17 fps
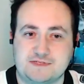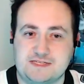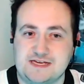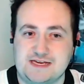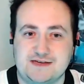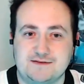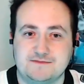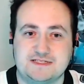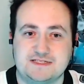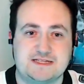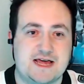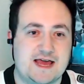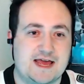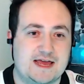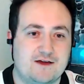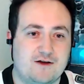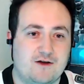teams
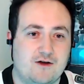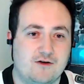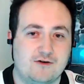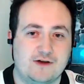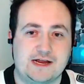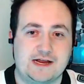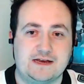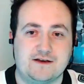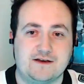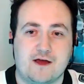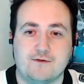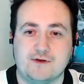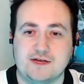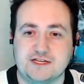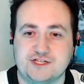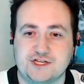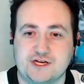they already
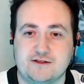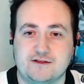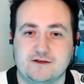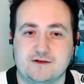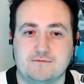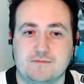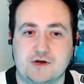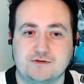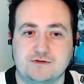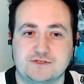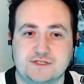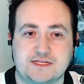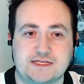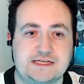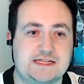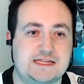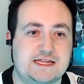know each other
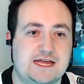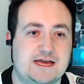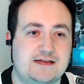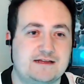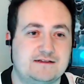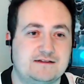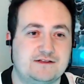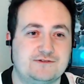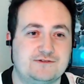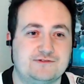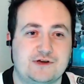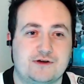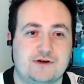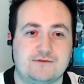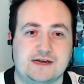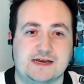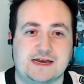mostly that you
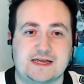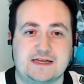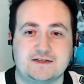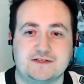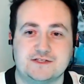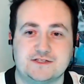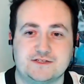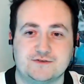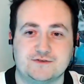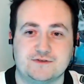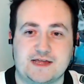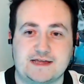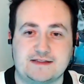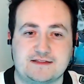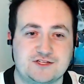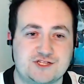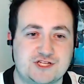don't need to do
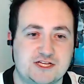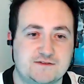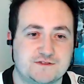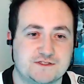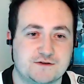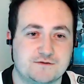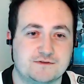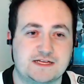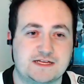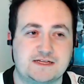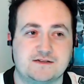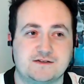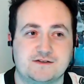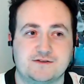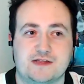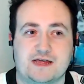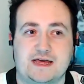that. The Chiefs don't need to
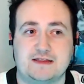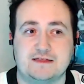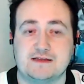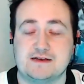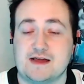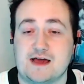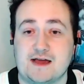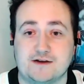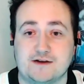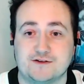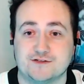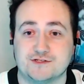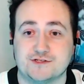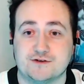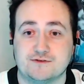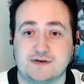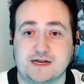do that. The
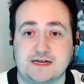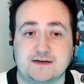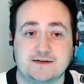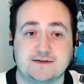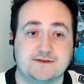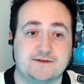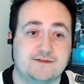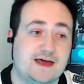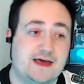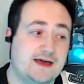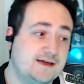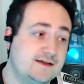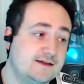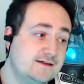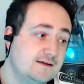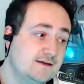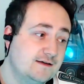Niners don't need to do
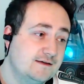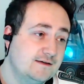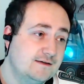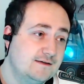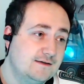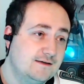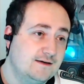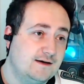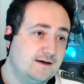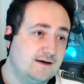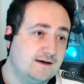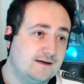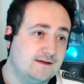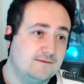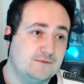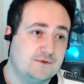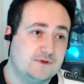that.
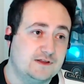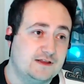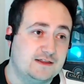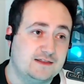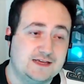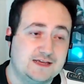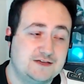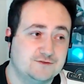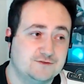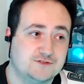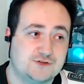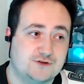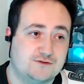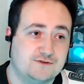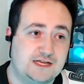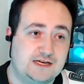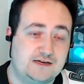Uh, the Eagles
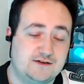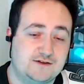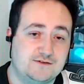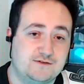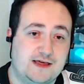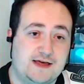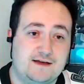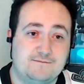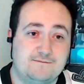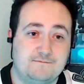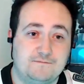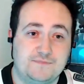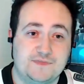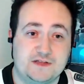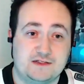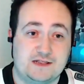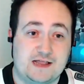don't need to do that.
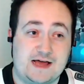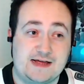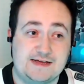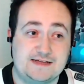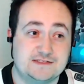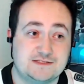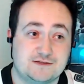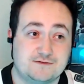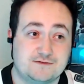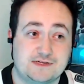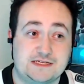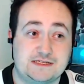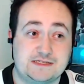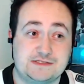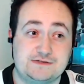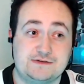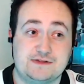The Lions don't
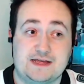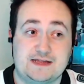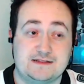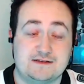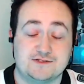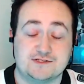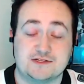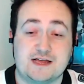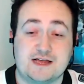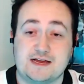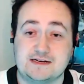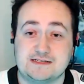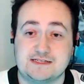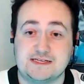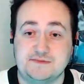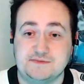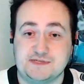need to do that. There's a lot
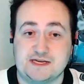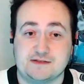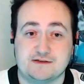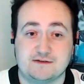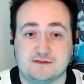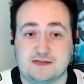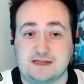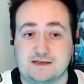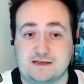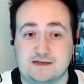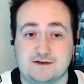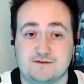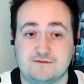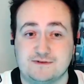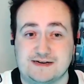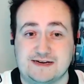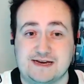of teams out there that they
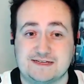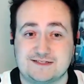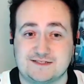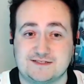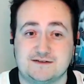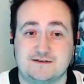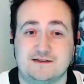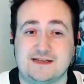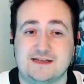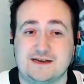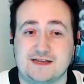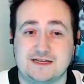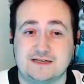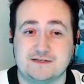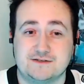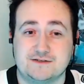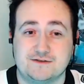don't necessarily
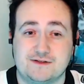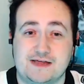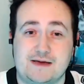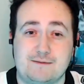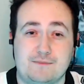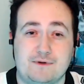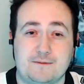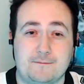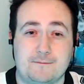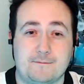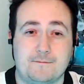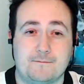need to do that, but